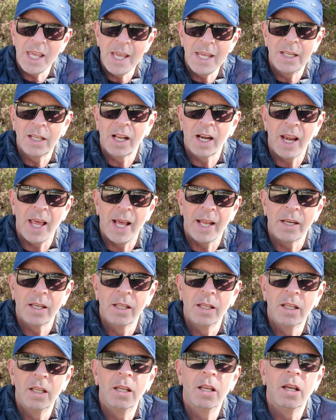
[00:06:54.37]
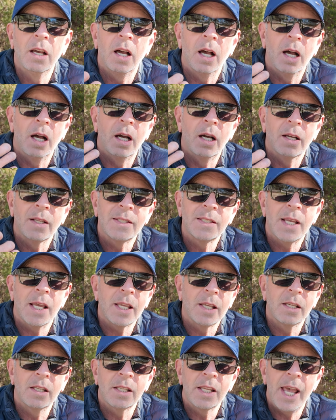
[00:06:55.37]
inner clan are
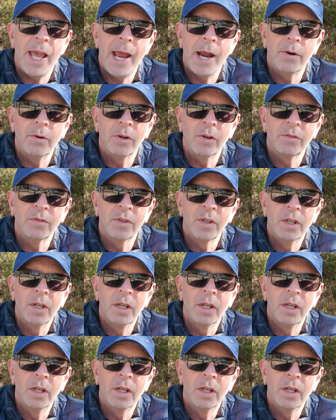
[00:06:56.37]
taken care of.